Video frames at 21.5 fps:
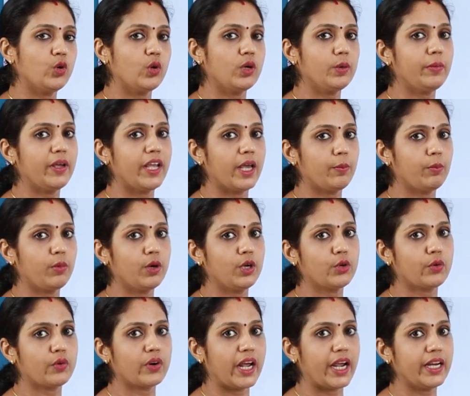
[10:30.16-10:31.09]
and you will be
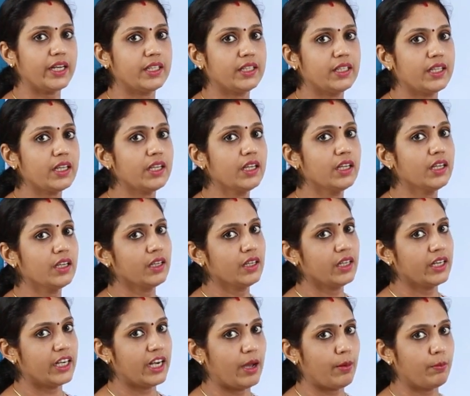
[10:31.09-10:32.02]
able to write the
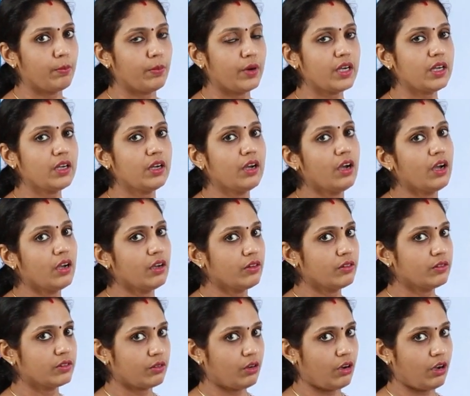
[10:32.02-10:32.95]
number
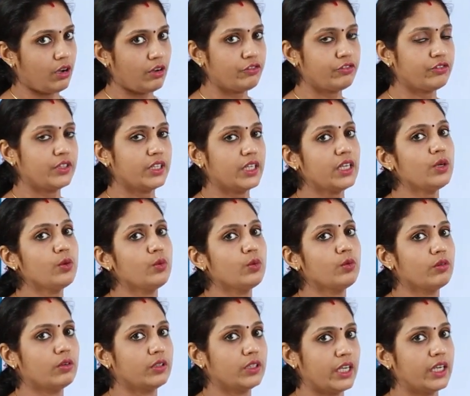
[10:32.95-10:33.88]
after
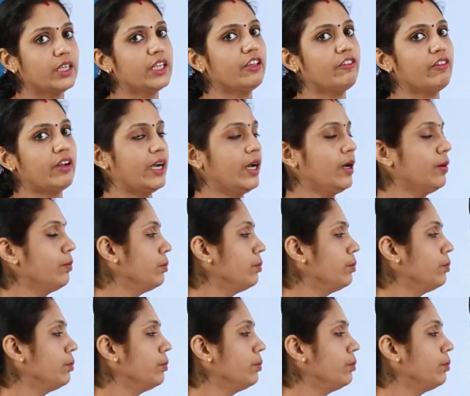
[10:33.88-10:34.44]
a given